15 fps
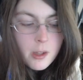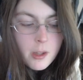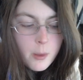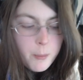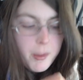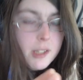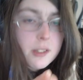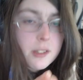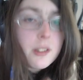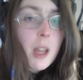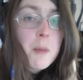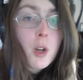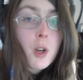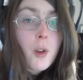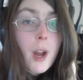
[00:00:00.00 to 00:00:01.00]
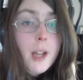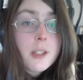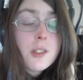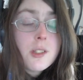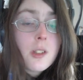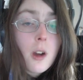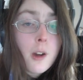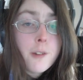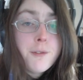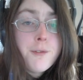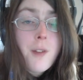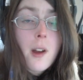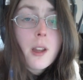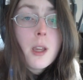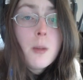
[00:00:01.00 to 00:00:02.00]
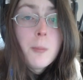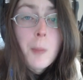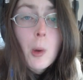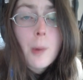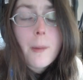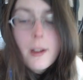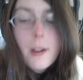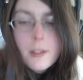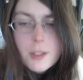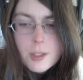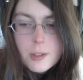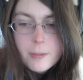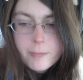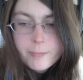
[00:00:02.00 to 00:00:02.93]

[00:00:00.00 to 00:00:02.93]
because Democrats are fucking morons.